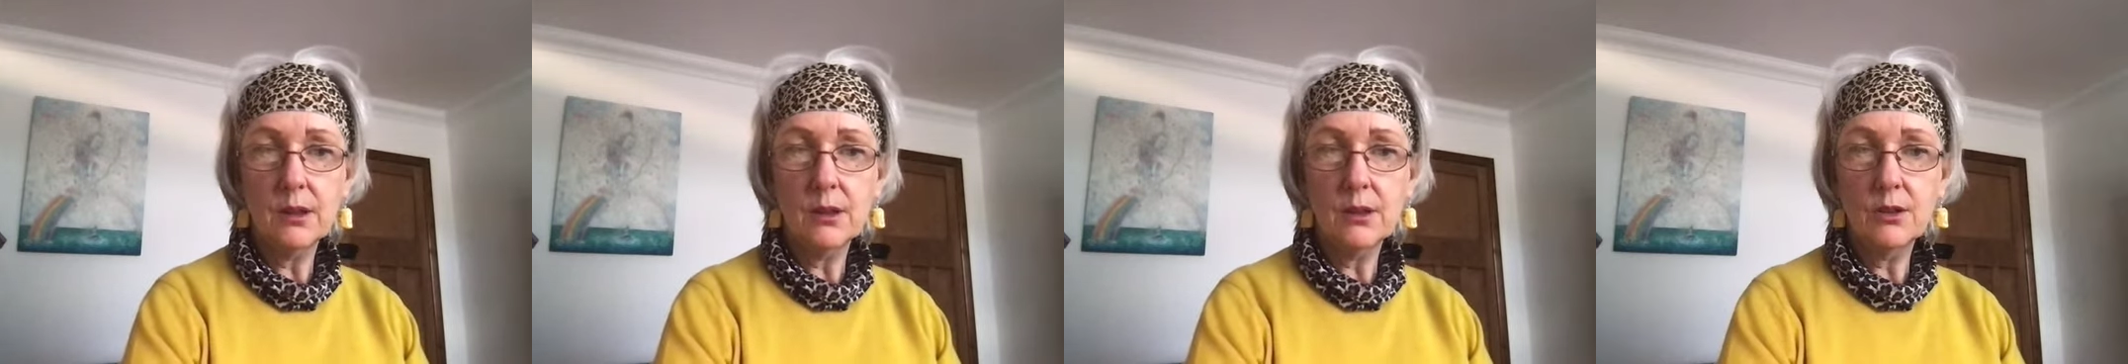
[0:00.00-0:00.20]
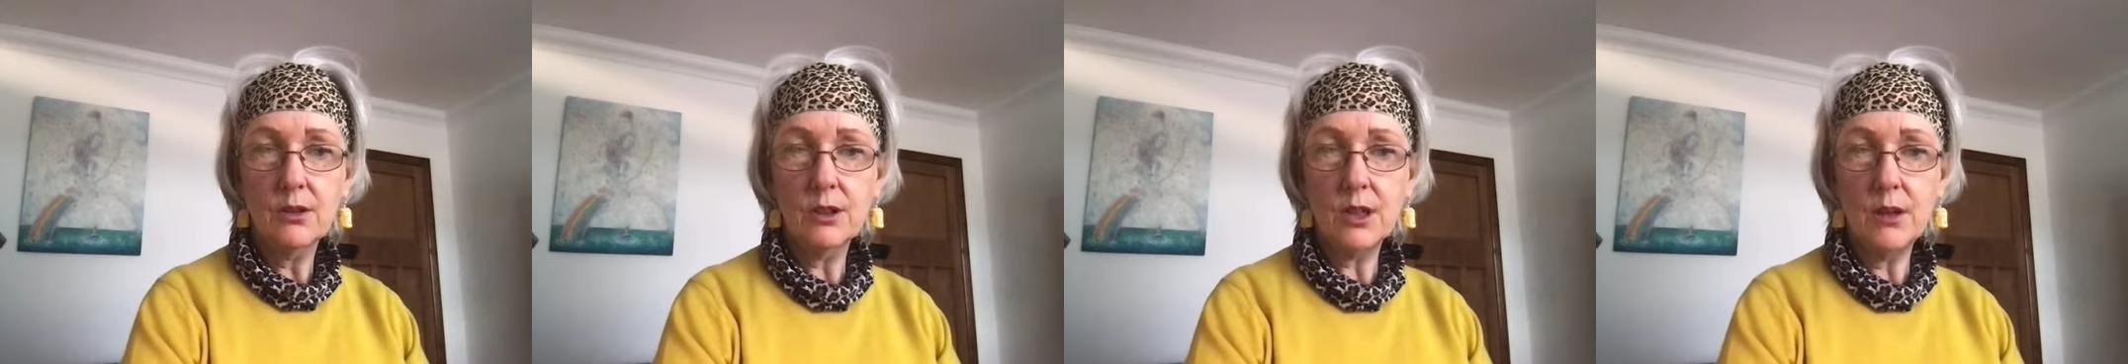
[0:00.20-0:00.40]

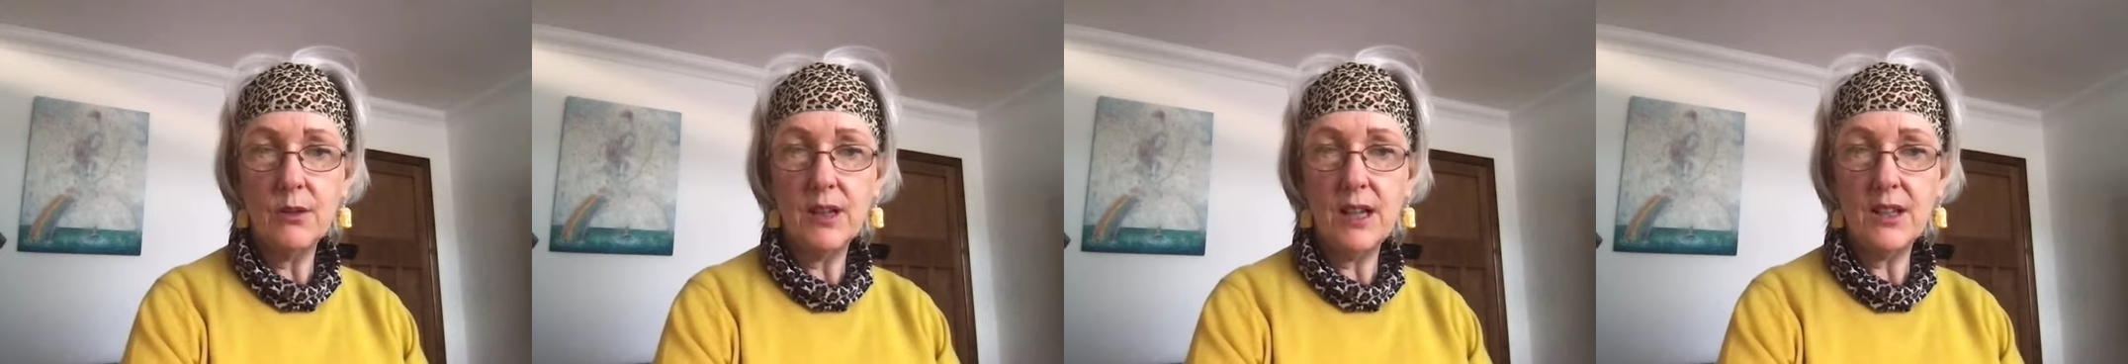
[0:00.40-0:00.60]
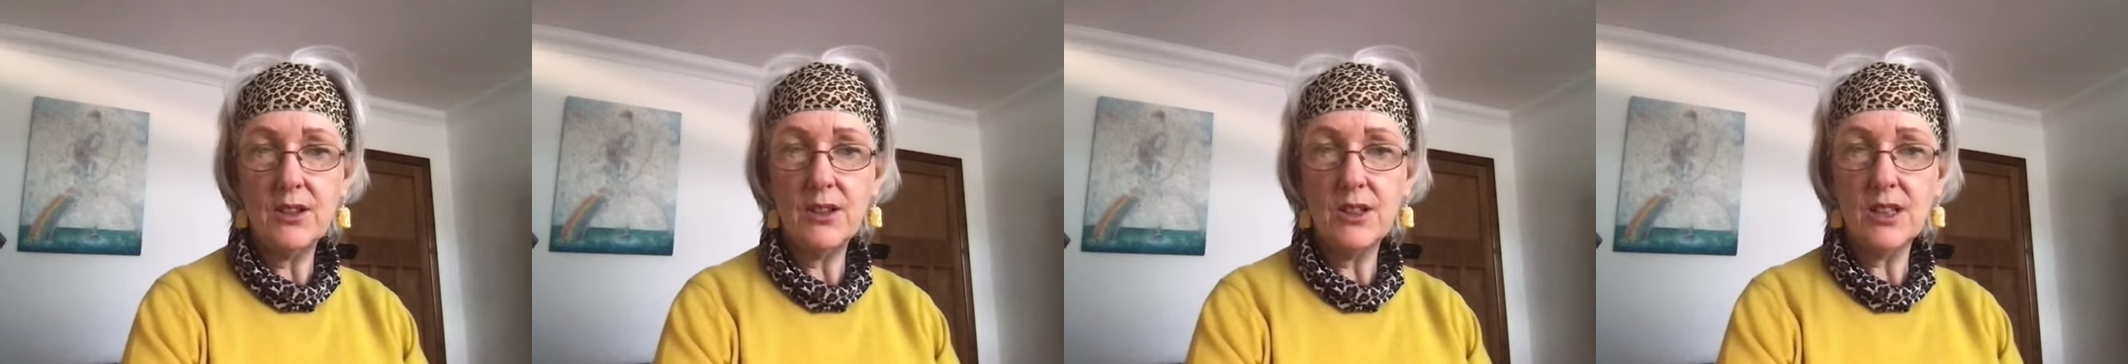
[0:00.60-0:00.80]
So
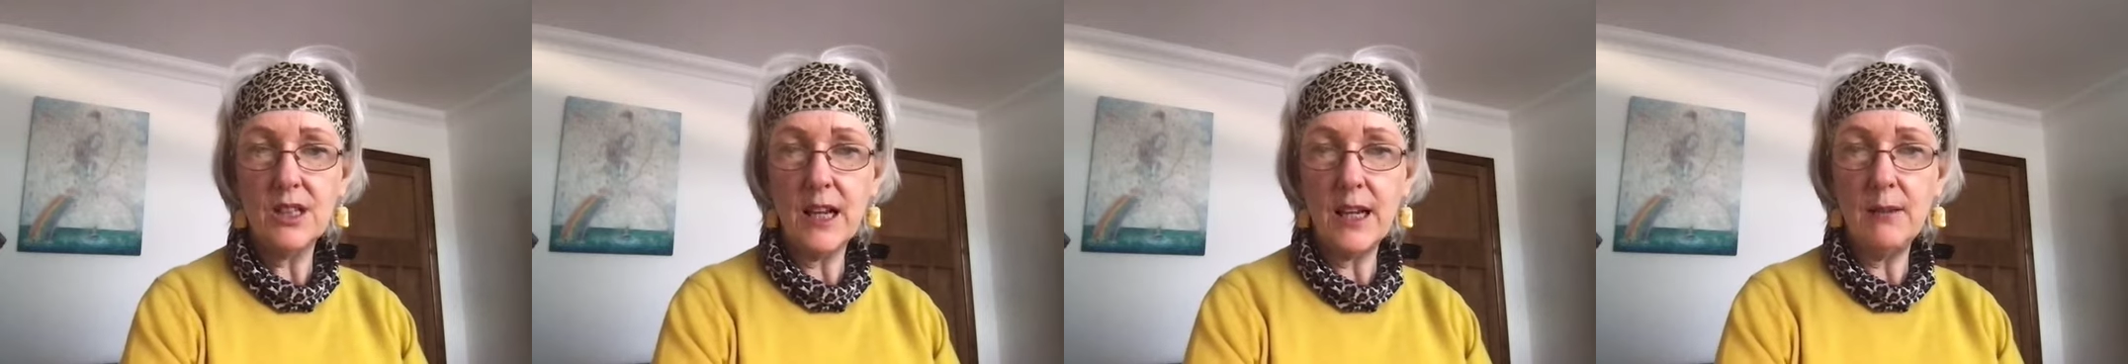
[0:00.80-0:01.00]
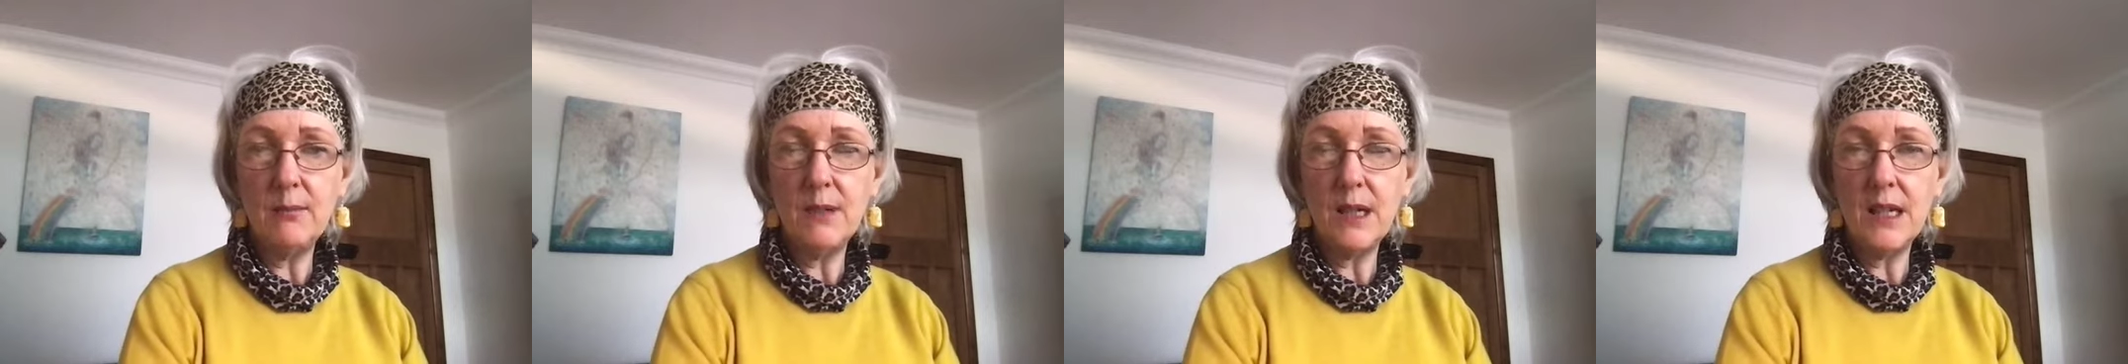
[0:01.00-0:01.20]
there's
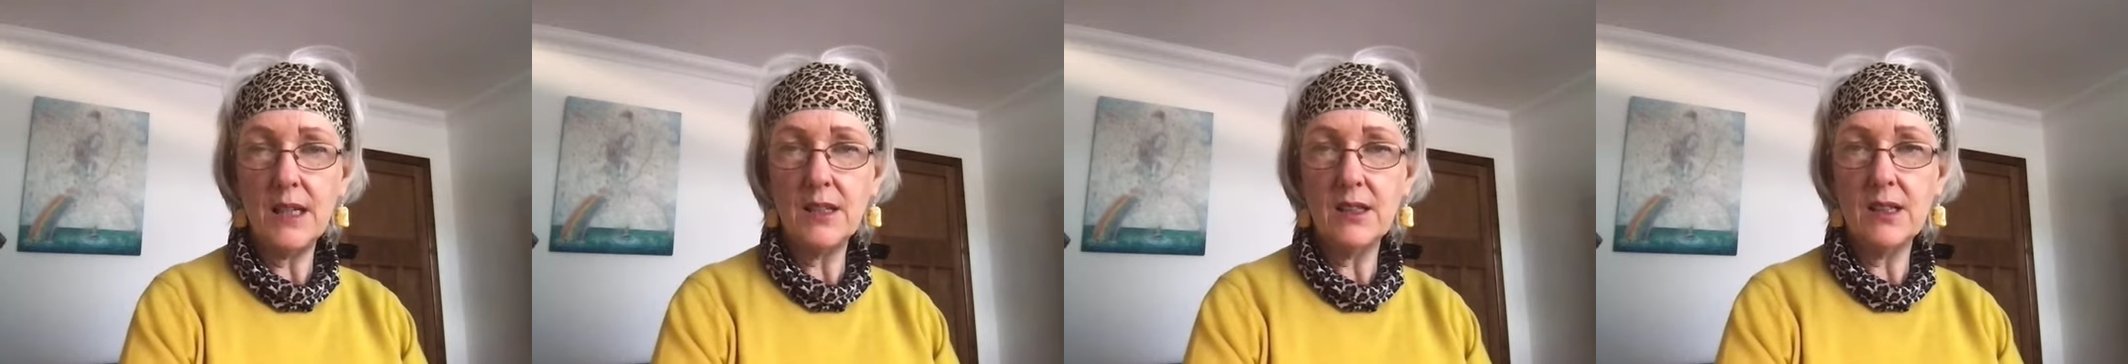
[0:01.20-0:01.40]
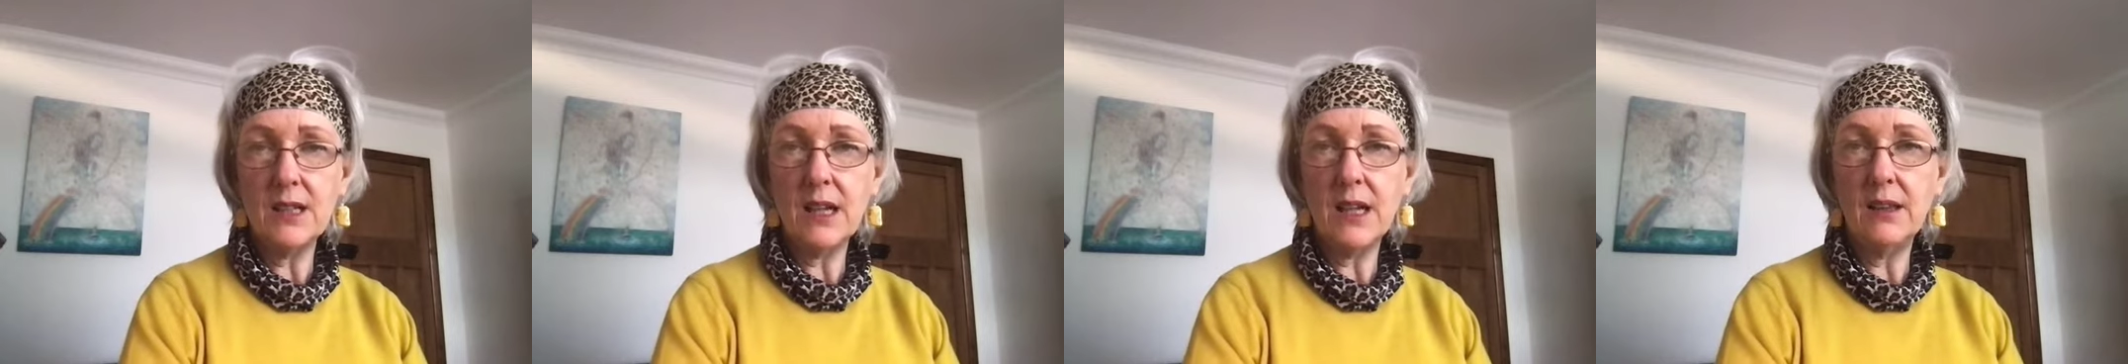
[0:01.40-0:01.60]

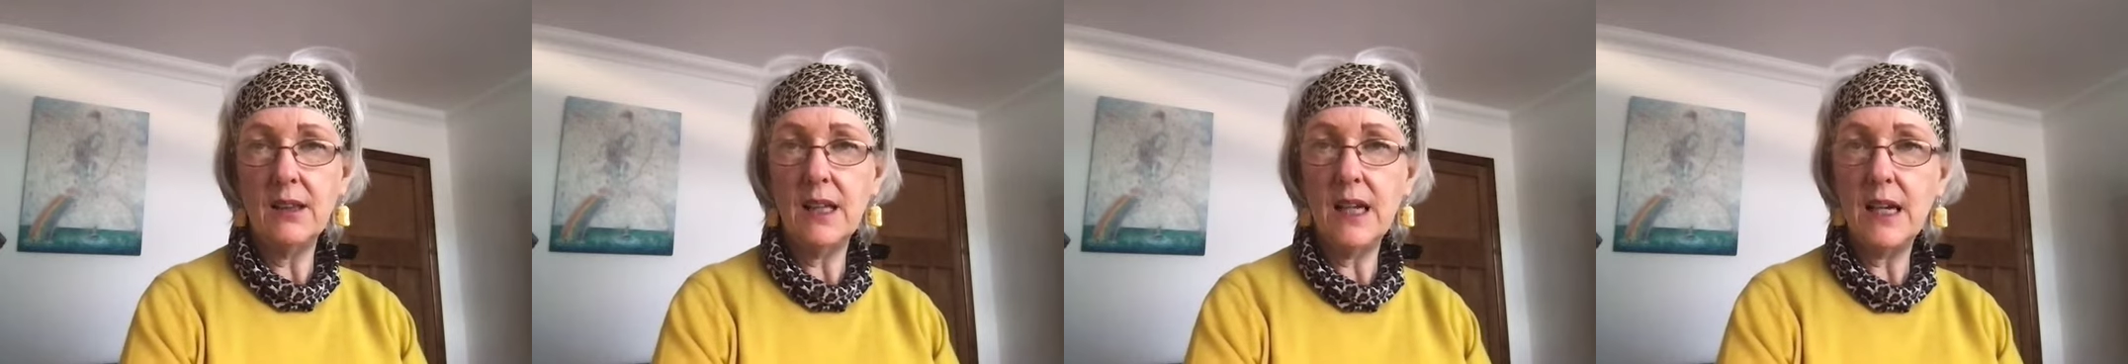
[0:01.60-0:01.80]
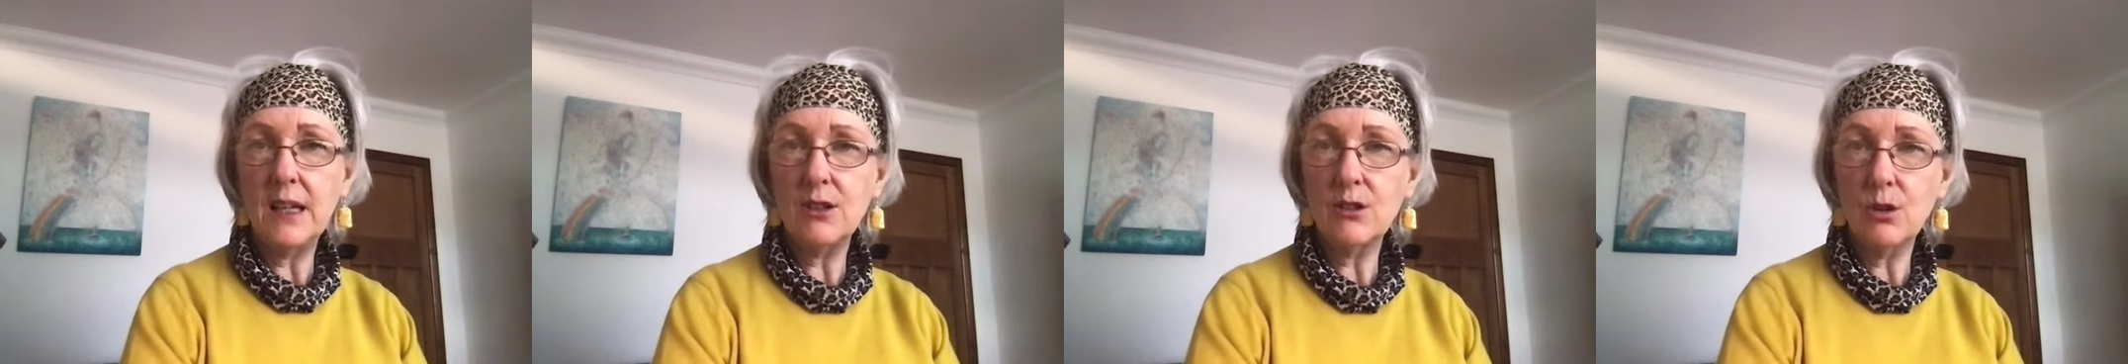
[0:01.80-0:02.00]
sameness and
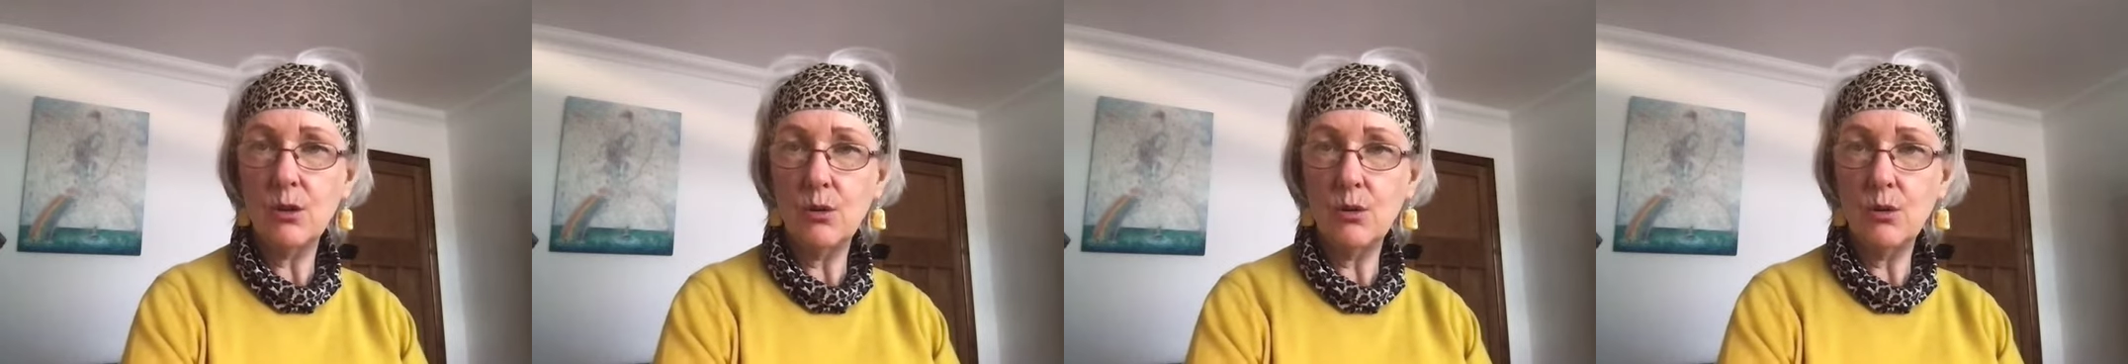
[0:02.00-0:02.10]
there's